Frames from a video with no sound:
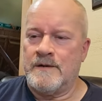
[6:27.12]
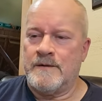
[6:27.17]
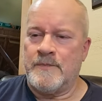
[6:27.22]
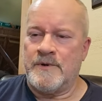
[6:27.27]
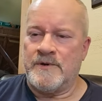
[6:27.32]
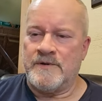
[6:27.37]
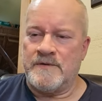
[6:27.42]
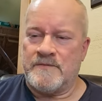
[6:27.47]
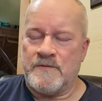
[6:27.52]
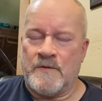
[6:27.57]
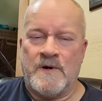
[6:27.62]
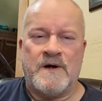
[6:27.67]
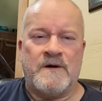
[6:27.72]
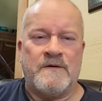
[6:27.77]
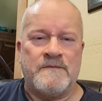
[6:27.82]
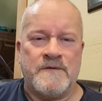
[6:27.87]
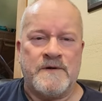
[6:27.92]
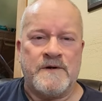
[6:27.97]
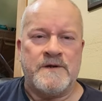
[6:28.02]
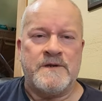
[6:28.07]
But
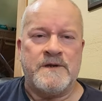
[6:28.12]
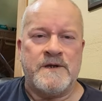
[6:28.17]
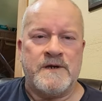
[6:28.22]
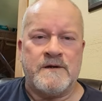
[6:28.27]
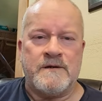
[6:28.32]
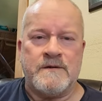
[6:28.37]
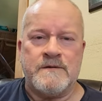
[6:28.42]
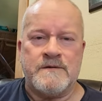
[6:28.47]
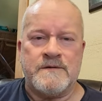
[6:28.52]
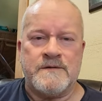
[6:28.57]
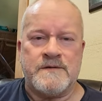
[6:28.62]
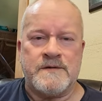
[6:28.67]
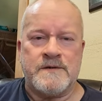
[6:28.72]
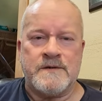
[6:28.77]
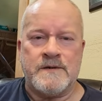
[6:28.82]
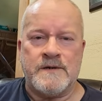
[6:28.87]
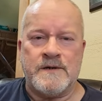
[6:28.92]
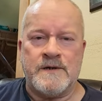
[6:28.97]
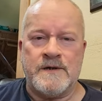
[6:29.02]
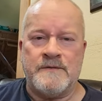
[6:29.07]
twelve good years.
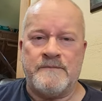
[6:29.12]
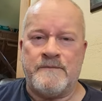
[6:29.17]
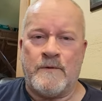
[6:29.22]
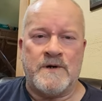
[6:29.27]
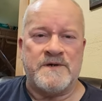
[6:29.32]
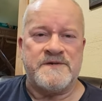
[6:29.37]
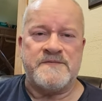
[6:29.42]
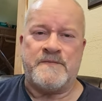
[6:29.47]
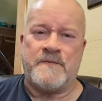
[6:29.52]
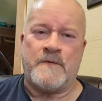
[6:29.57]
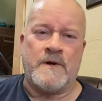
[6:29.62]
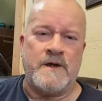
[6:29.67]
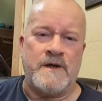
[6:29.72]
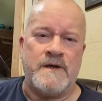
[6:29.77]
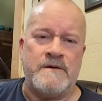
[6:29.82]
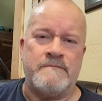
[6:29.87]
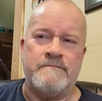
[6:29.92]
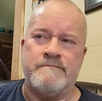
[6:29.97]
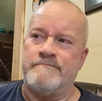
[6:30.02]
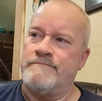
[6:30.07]
Uh, if it wasn't for
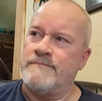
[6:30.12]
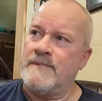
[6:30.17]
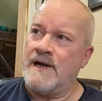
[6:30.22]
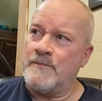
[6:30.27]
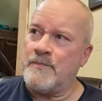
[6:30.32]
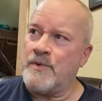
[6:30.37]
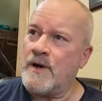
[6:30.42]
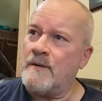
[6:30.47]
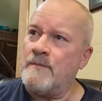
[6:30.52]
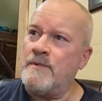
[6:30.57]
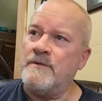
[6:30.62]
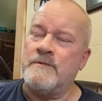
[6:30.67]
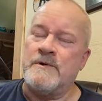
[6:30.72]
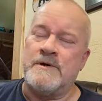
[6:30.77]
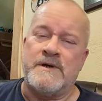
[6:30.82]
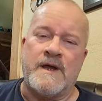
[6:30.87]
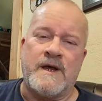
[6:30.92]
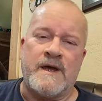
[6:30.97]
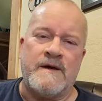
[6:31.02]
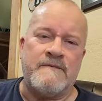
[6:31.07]
him, I probably
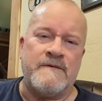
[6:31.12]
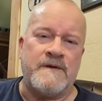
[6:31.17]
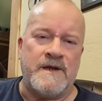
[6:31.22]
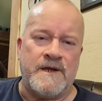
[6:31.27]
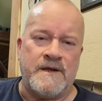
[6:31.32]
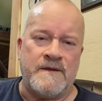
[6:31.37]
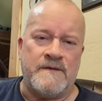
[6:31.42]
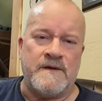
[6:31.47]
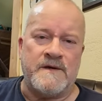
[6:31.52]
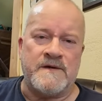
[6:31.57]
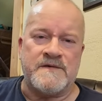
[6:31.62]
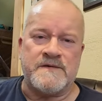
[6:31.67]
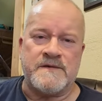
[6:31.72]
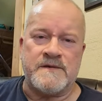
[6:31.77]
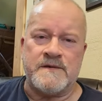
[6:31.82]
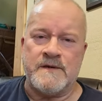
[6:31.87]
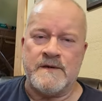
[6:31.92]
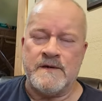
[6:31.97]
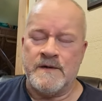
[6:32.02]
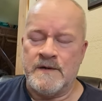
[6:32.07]
wouldn't have any of
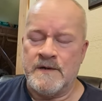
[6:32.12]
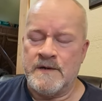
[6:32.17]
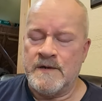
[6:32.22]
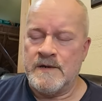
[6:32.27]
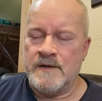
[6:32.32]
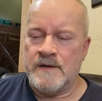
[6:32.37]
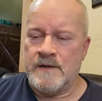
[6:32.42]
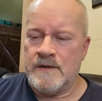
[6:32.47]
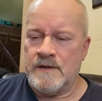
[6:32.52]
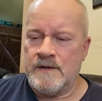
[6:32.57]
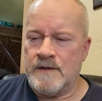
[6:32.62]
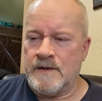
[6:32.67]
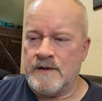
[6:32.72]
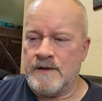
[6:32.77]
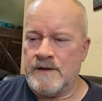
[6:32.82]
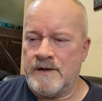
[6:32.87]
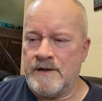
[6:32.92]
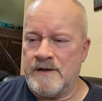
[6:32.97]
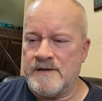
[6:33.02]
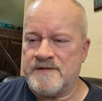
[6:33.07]
this.
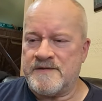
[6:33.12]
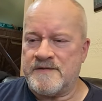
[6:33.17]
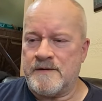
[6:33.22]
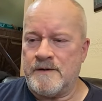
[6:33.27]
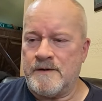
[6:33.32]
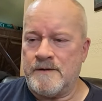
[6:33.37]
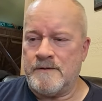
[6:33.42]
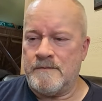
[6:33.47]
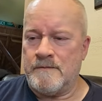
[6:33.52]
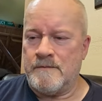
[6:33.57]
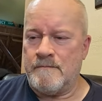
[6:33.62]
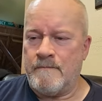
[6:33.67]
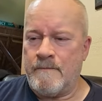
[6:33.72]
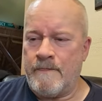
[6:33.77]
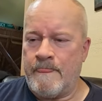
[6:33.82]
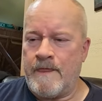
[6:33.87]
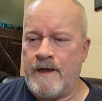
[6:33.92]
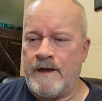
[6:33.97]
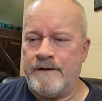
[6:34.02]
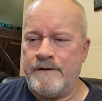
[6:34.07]
Uh, so
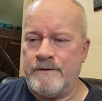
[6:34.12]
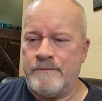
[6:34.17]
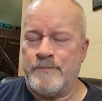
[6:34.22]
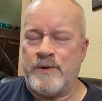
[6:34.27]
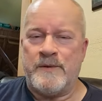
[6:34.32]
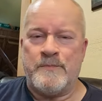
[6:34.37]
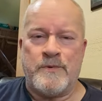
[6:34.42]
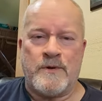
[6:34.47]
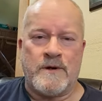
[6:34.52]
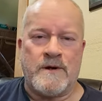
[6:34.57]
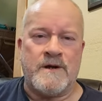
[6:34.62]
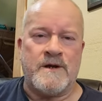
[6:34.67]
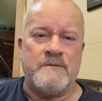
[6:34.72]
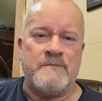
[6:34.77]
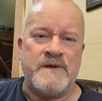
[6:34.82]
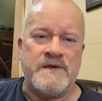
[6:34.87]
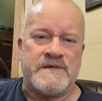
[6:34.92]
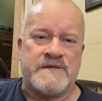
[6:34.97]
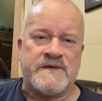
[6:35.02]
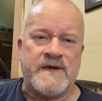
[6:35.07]
I know people are going to
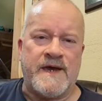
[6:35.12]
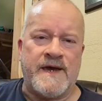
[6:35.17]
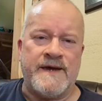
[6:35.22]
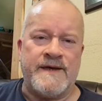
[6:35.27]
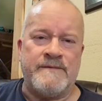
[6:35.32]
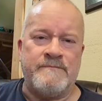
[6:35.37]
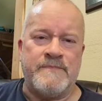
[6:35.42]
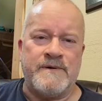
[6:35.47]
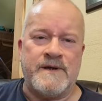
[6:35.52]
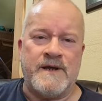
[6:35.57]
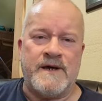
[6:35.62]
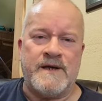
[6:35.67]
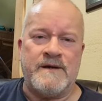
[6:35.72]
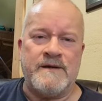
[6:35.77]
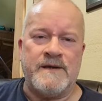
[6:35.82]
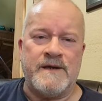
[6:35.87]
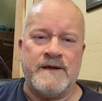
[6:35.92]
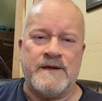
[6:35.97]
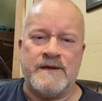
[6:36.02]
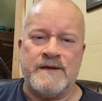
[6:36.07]
be sad, but
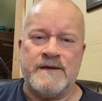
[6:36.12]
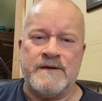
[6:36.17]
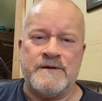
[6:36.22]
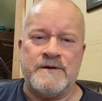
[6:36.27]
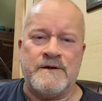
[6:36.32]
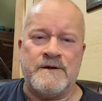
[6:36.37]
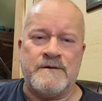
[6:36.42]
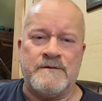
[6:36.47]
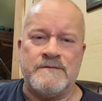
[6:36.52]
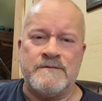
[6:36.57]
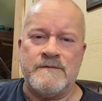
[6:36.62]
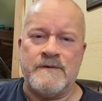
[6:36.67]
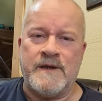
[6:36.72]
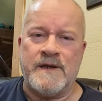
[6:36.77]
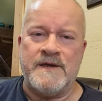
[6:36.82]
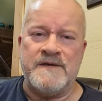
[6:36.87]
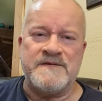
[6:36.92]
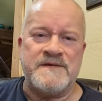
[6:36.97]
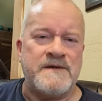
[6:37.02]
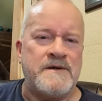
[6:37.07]
I, you know,
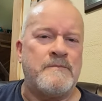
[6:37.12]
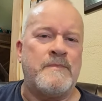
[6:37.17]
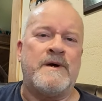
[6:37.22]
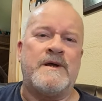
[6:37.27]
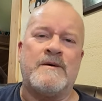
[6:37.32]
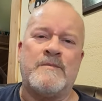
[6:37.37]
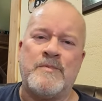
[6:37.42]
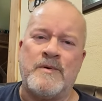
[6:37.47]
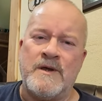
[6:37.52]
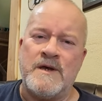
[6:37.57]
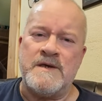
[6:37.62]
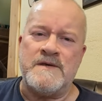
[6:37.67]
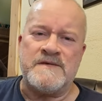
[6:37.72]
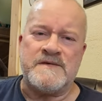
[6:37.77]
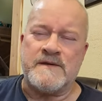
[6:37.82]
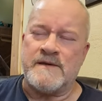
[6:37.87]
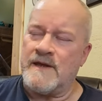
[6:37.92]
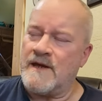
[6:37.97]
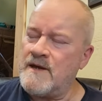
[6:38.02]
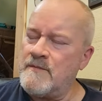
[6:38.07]
he's in a better place,
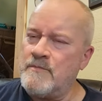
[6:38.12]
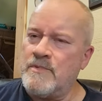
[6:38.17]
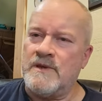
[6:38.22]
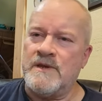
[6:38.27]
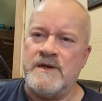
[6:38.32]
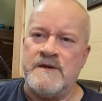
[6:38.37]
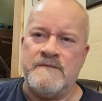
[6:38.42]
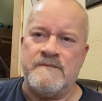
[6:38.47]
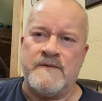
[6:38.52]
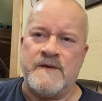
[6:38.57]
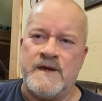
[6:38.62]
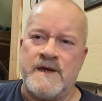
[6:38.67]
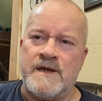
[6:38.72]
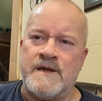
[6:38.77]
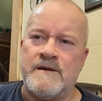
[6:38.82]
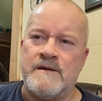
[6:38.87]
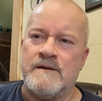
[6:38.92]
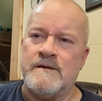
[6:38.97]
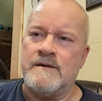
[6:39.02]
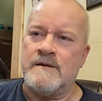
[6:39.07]
and I believe
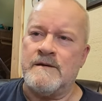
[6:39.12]
that.